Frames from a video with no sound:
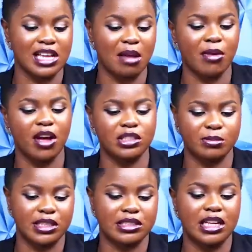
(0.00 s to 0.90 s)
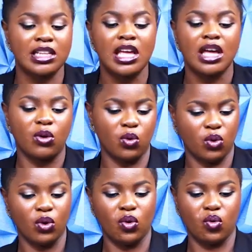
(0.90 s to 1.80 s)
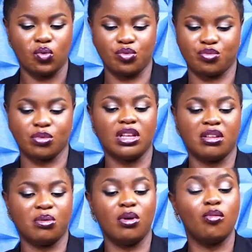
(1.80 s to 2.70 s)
my husband said, oh, well,